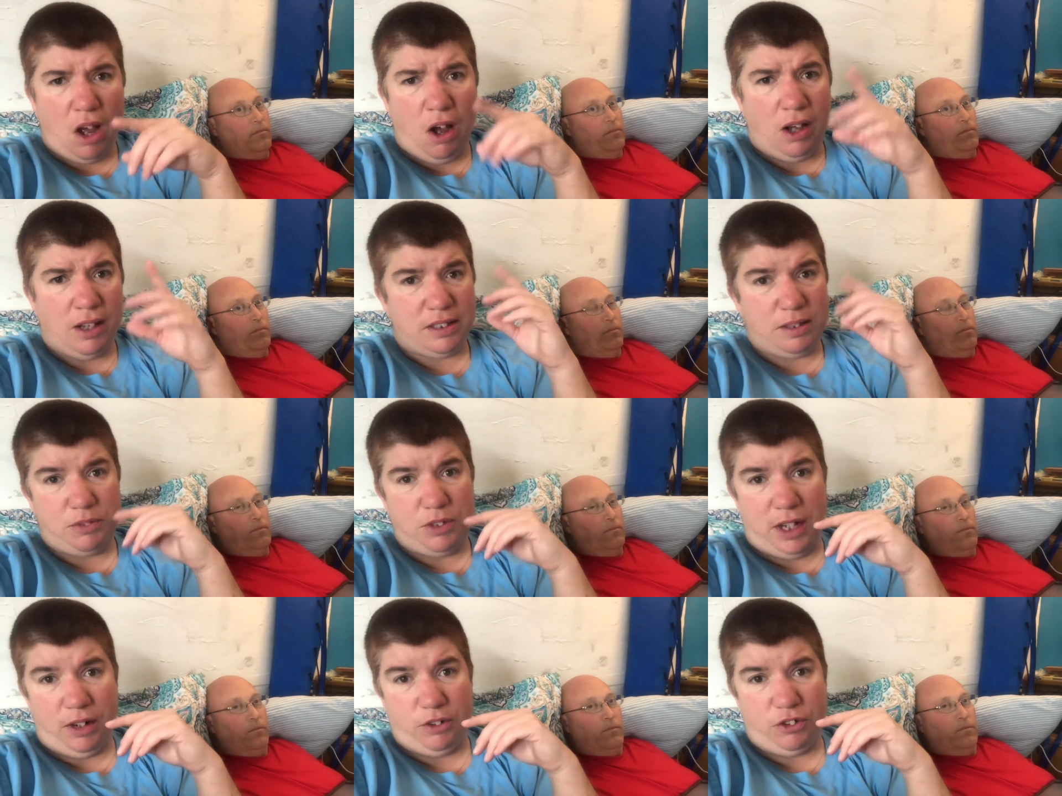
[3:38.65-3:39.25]

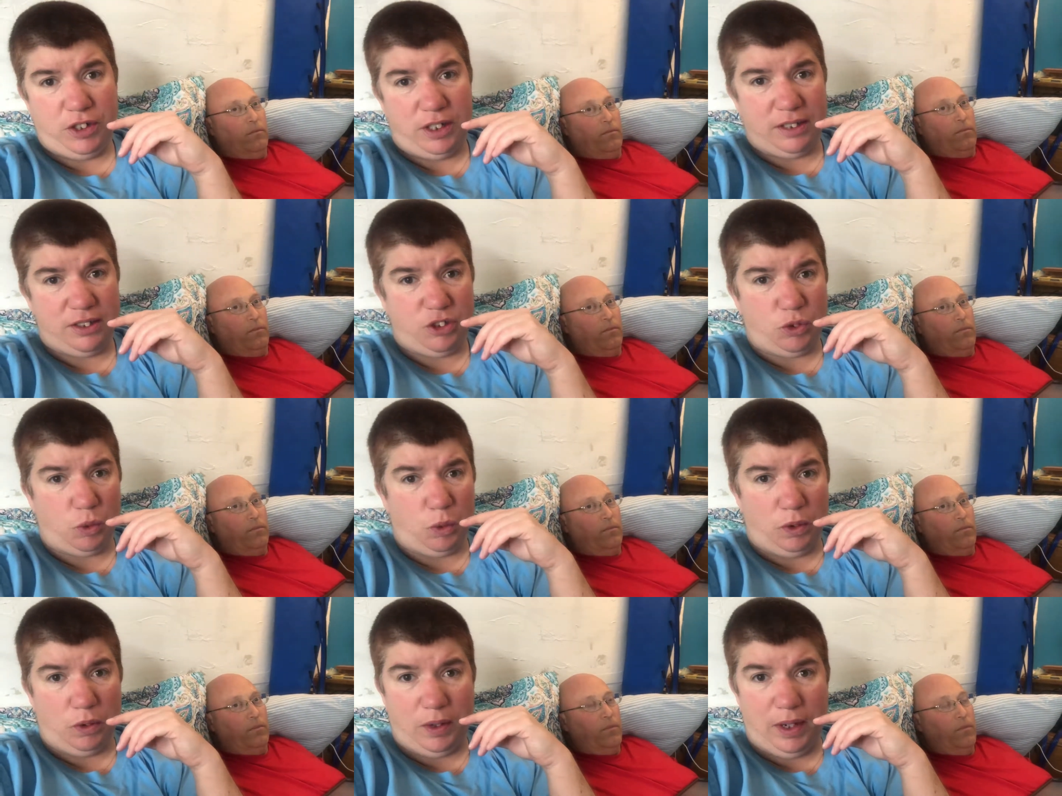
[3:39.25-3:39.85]
Speaker 1: awesome channel. She does
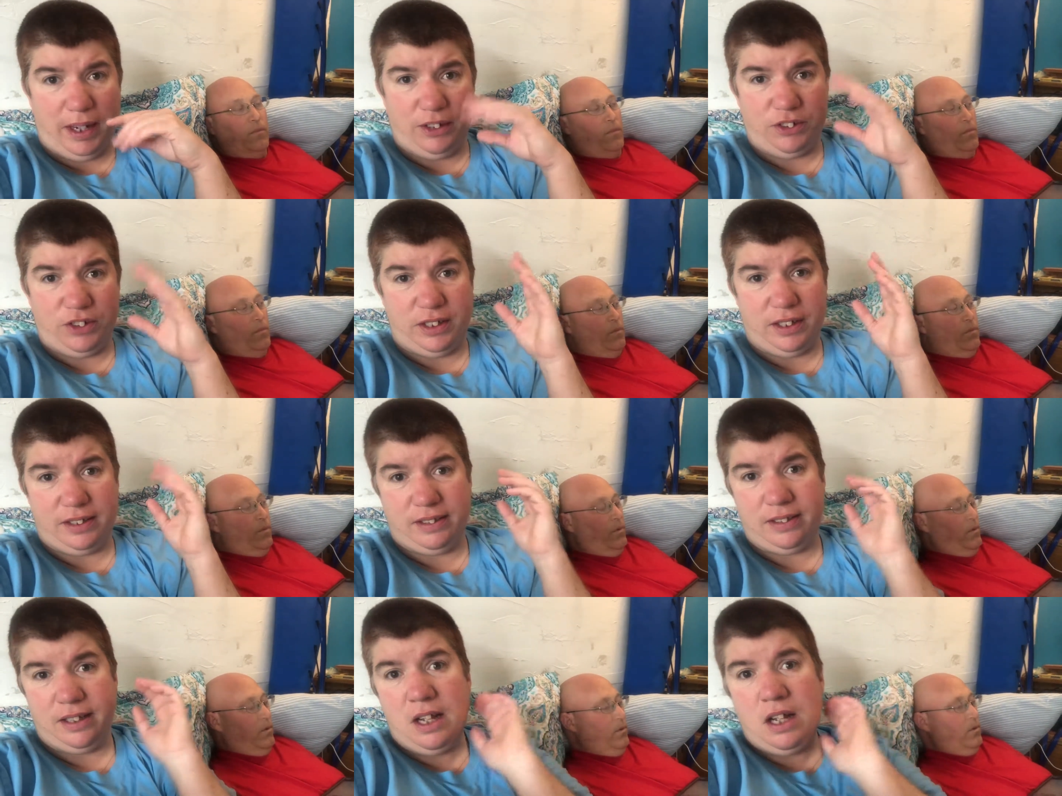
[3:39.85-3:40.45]
jewelry, she
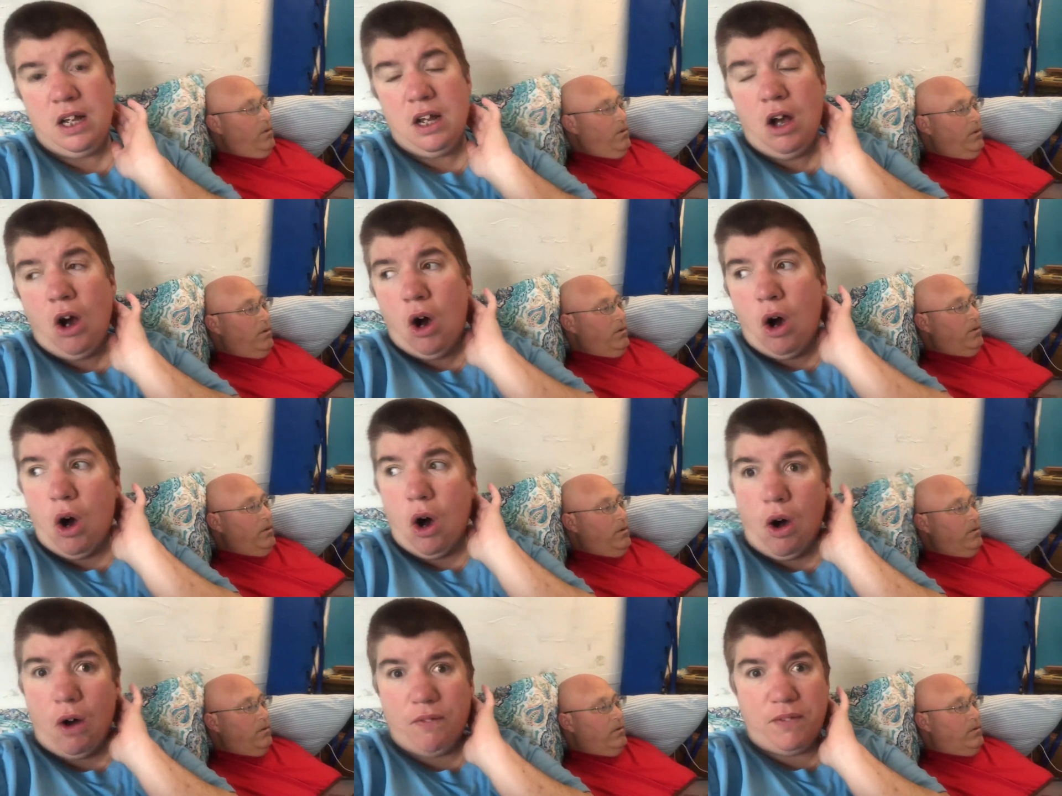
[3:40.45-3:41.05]
does
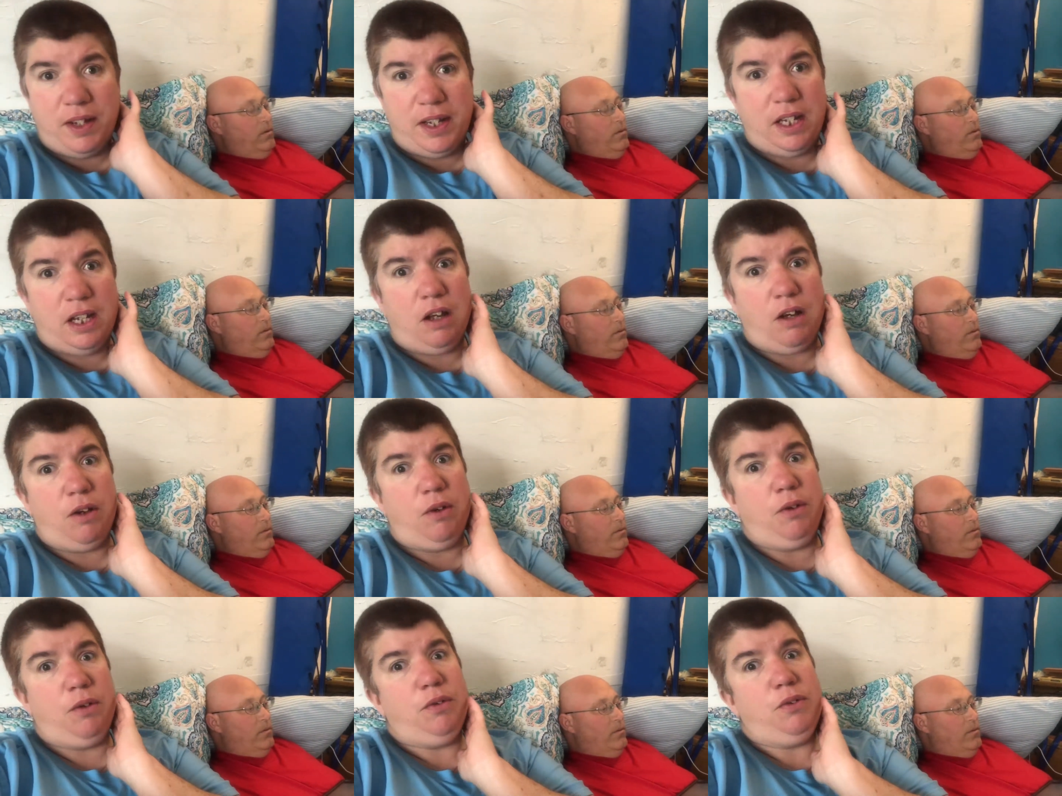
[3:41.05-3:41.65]
haul
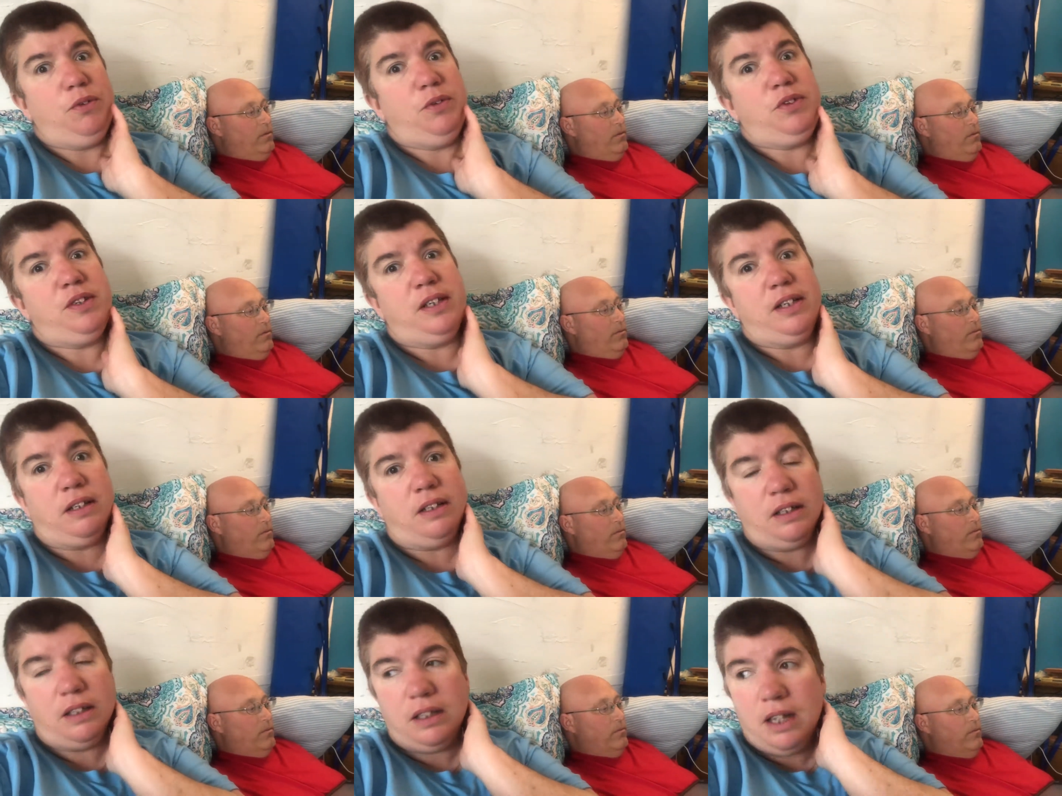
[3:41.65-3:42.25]
videos,
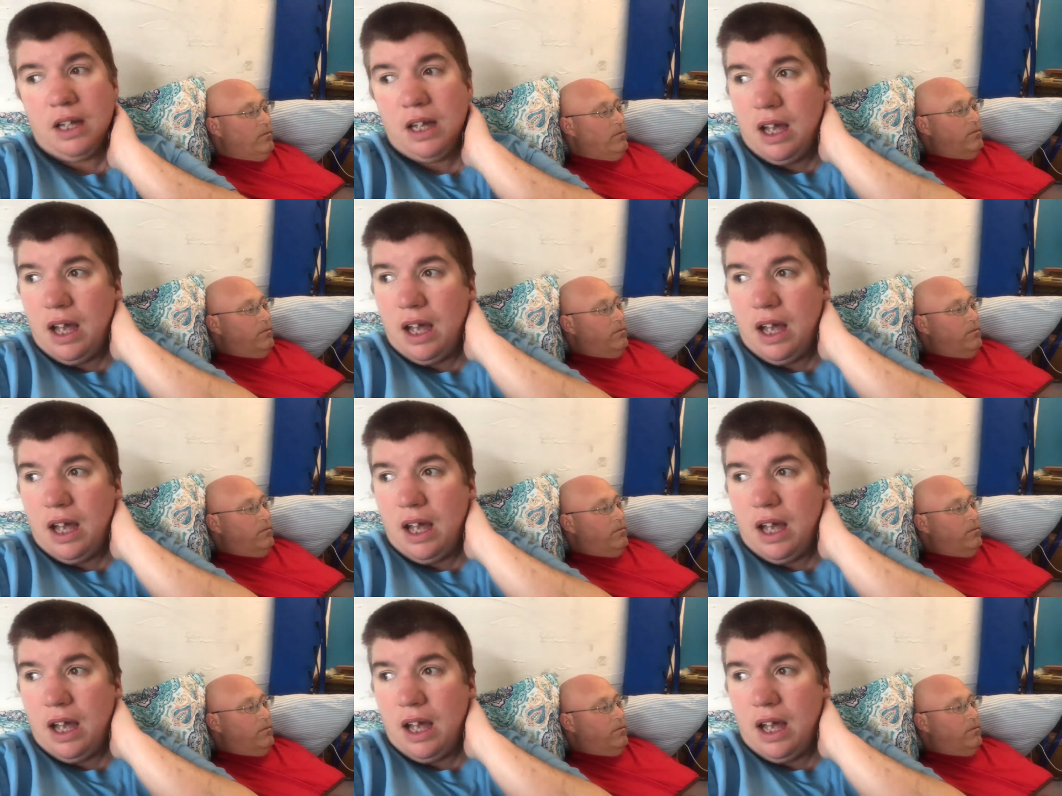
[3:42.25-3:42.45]
and